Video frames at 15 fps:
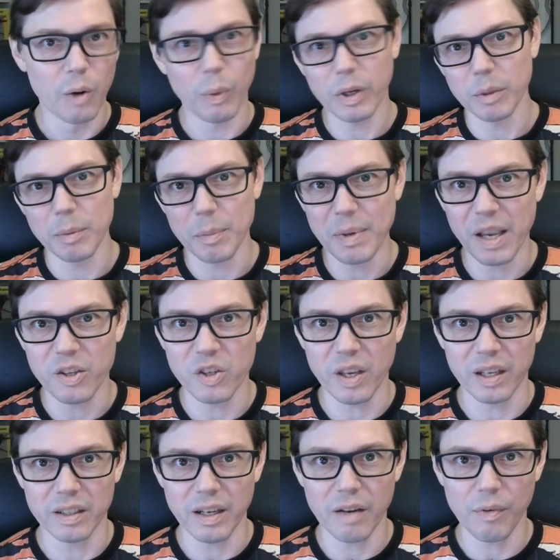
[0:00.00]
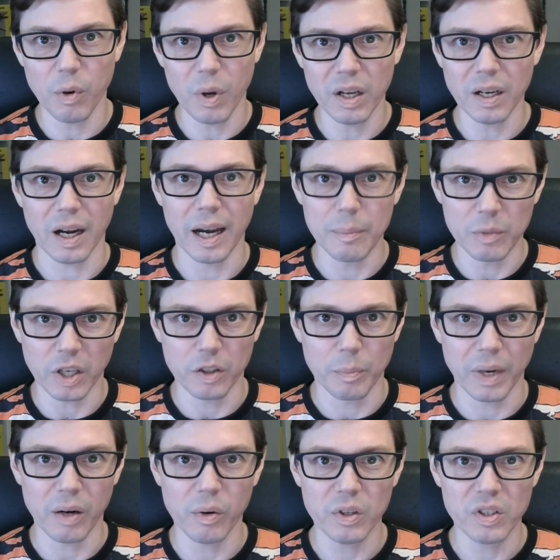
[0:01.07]
Welcome to PhD&D, everyone. I'm Dr.
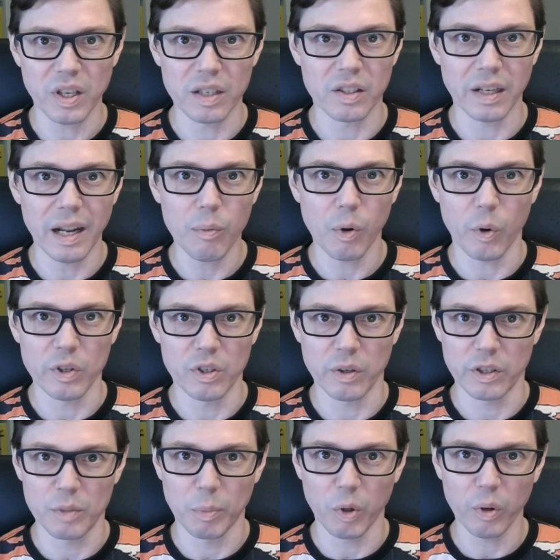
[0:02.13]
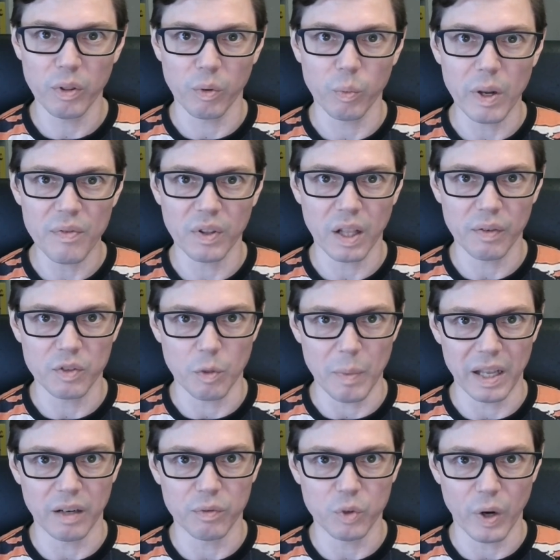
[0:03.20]
Bowers, and today we're going to explore the Ravenloft
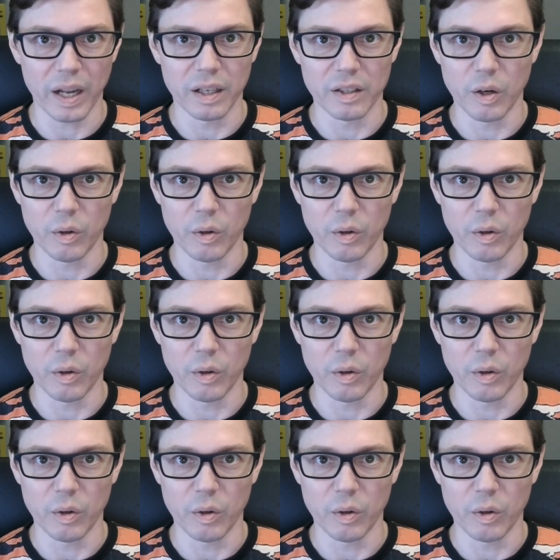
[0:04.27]
Domain of Dread